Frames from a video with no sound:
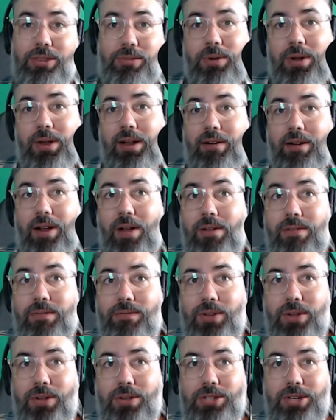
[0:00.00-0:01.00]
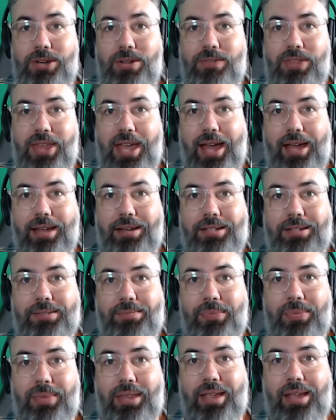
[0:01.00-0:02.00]
through our own version of that.
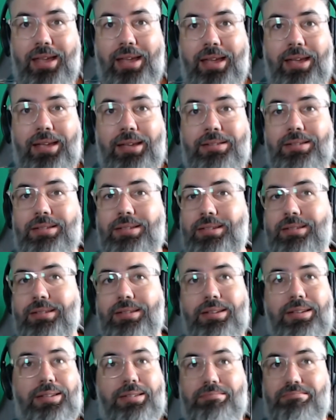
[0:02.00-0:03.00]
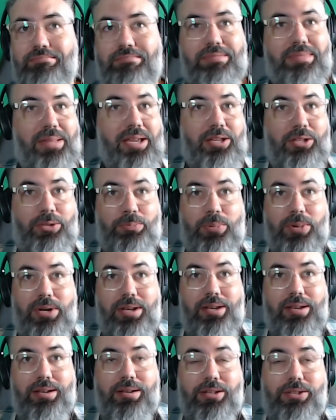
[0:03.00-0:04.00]
And it's
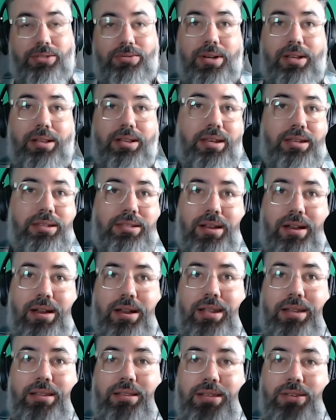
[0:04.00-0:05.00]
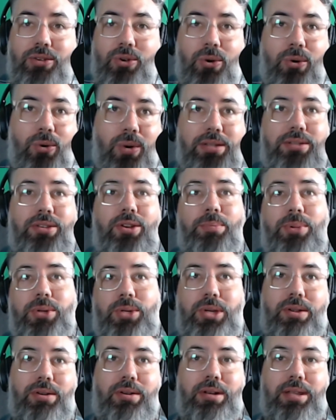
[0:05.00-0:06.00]
brilliant. It's really exciting. There's always
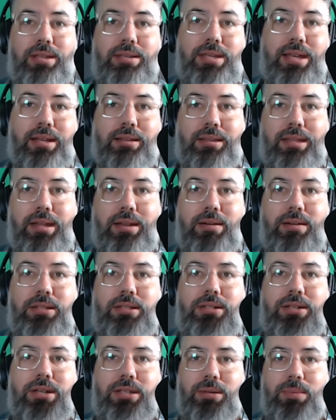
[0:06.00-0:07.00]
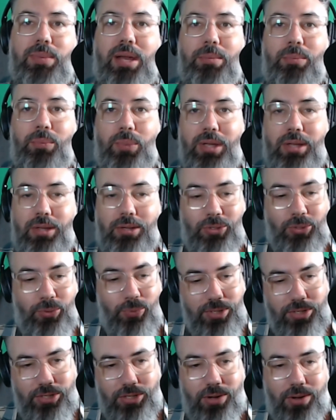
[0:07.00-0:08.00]
opportunities out there. It's just about being
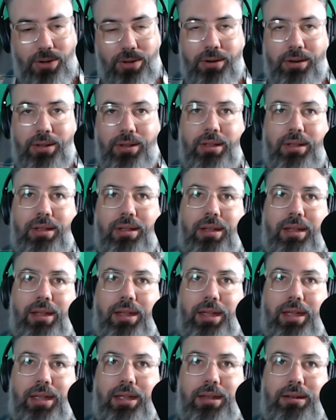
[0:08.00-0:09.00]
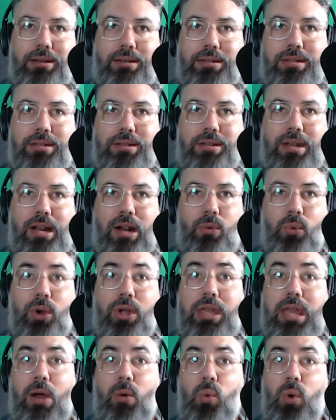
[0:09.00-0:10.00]
switched on and,
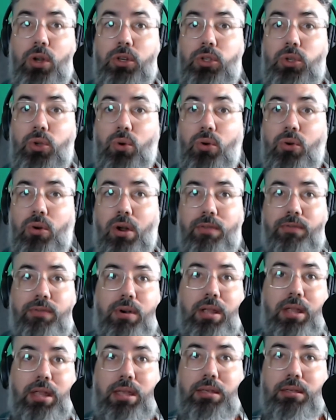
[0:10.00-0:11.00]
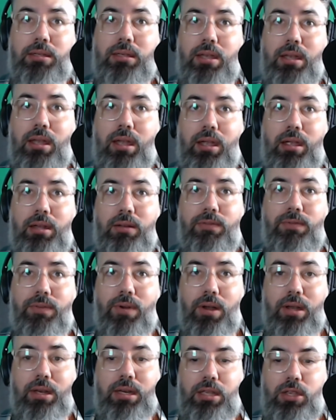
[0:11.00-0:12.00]
working out what your offering is and
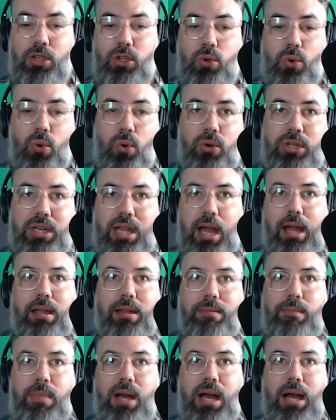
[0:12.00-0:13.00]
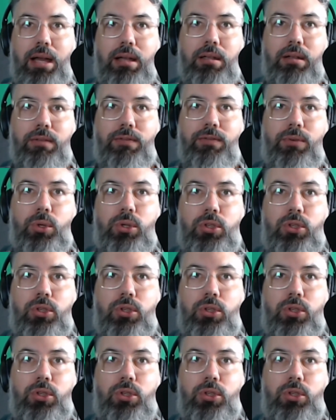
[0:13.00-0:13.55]
finding your target market for